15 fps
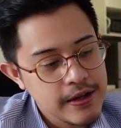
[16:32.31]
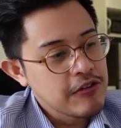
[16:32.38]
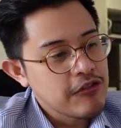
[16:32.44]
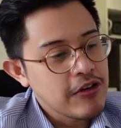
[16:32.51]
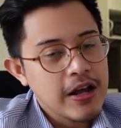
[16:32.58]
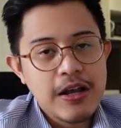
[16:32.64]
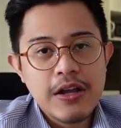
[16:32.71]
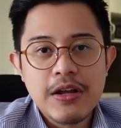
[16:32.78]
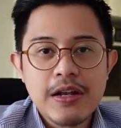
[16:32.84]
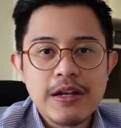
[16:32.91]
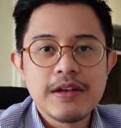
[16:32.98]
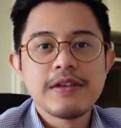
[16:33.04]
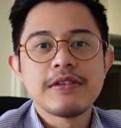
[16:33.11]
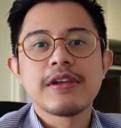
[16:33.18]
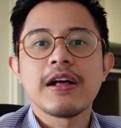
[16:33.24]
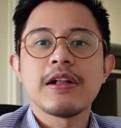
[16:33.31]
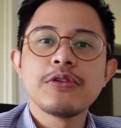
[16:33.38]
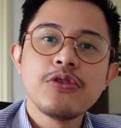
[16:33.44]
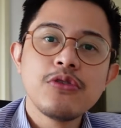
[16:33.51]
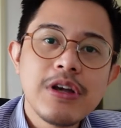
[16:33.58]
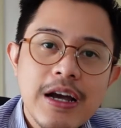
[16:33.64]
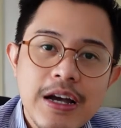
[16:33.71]
if I could tell
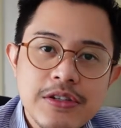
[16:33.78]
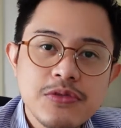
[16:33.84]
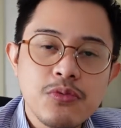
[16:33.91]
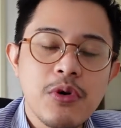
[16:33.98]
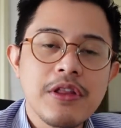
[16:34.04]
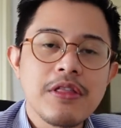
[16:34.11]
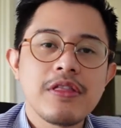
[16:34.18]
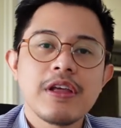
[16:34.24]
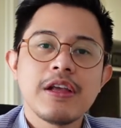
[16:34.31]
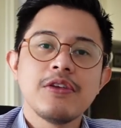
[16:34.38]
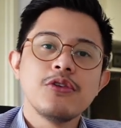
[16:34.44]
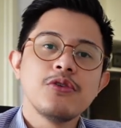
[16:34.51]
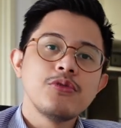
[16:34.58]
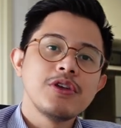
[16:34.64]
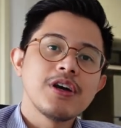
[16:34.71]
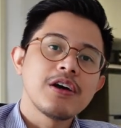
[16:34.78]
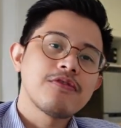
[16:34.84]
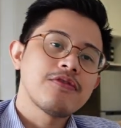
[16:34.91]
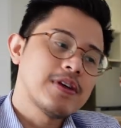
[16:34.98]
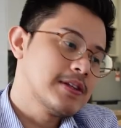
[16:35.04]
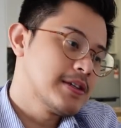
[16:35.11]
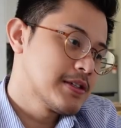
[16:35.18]
you guys one thing, you young
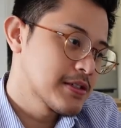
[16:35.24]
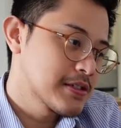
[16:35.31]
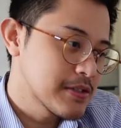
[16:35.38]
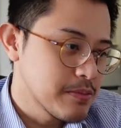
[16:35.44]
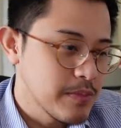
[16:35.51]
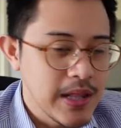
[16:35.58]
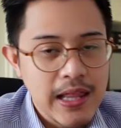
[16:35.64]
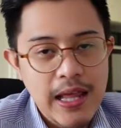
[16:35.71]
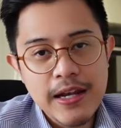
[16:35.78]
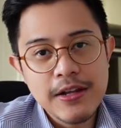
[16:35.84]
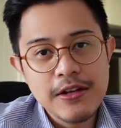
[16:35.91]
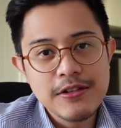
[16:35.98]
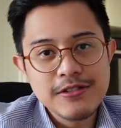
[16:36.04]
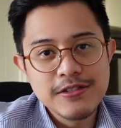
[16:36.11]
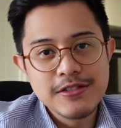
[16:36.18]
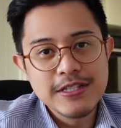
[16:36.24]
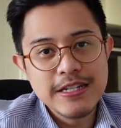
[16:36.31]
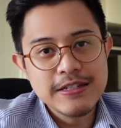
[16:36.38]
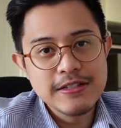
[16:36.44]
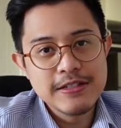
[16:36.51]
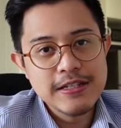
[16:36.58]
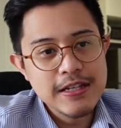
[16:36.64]
fellas, millennials,
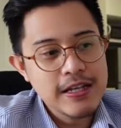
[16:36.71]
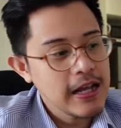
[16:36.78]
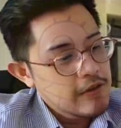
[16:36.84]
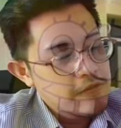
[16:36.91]
Gen Z,